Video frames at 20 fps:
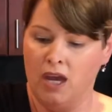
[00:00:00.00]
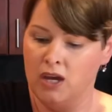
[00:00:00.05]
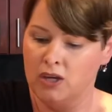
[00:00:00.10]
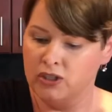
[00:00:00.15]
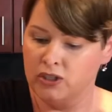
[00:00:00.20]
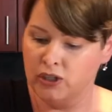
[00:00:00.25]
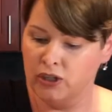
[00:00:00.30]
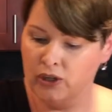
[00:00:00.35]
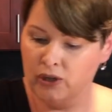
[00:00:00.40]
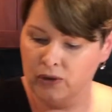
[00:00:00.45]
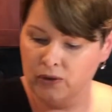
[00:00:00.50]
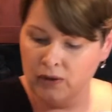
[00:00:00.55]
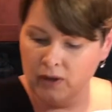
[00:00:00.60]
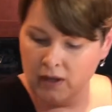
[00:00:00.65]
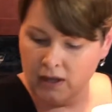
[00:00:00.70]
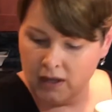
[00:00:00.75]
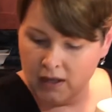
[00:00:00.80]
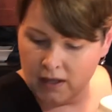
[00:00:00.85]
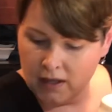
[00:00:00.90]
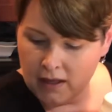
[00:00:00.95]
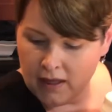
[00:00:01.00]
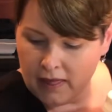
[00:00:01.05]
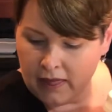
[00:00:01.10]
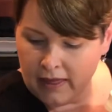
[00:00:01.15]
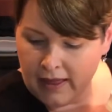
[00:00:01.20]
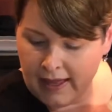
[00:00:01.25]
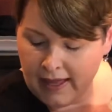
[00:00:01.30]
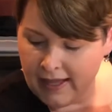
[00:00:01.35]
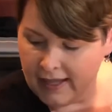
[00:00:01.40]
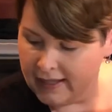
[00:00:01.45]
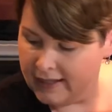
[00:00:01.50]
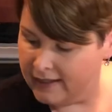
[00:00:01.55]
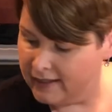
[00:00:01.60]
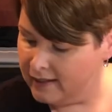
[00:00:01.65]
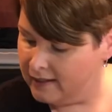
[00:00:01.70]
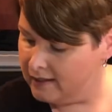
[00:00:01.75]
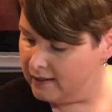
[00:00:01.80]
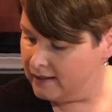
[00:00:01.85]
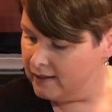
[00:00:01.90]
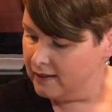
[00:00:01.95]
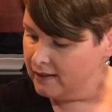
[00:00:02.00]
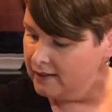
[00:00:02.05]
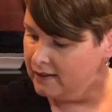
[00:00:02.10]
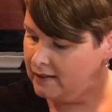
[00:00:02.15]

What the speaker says: So then